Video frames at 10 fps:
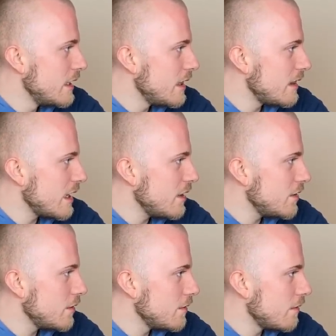Thank
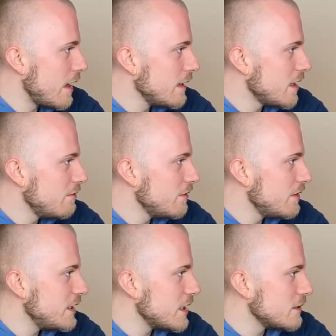you. I love your
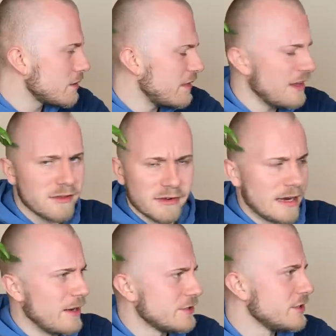videos. Oh, thank you very
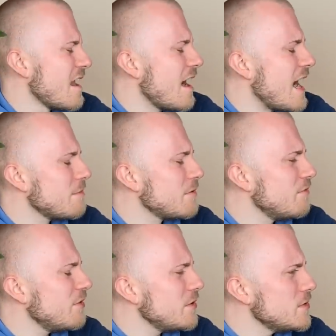much. I'm
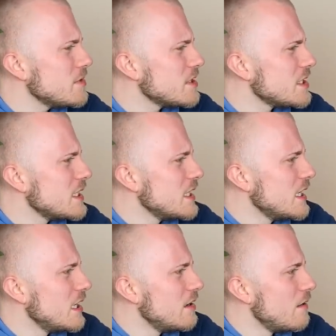confused
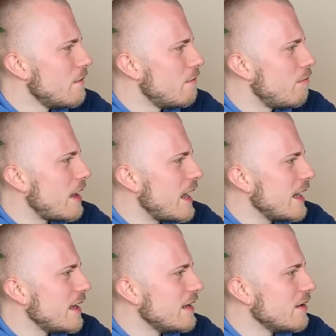
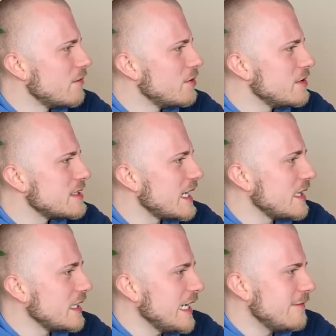by when you say
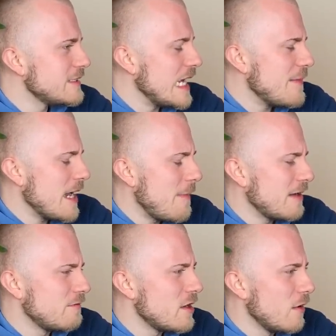leaves coming up out
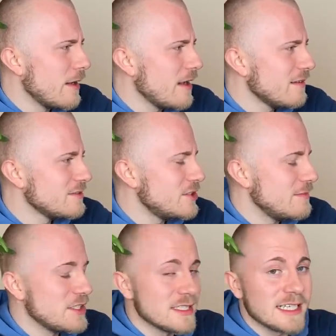of nowhere. Do you
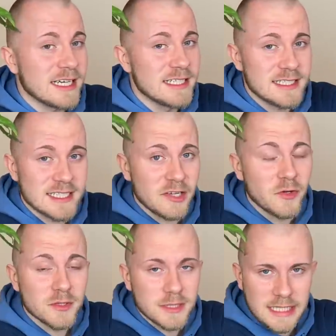mean just like a
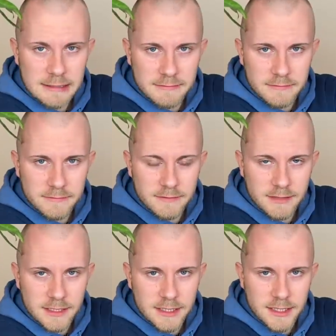single leaf
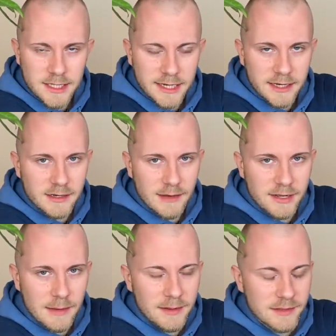like
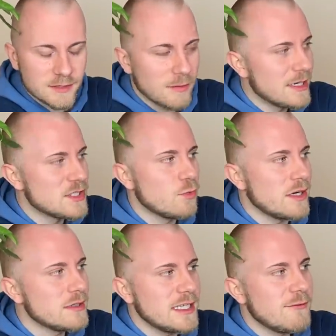coming up out of the soil, because
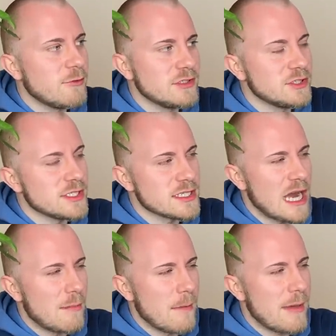one leaf wouldn't just
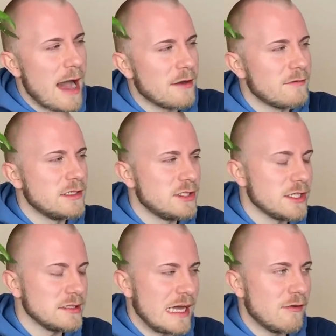come up out of the
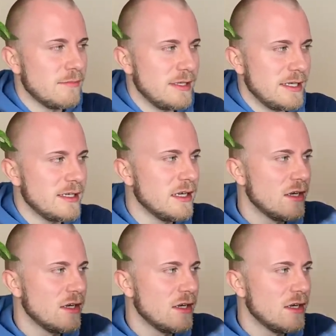dirt. That would be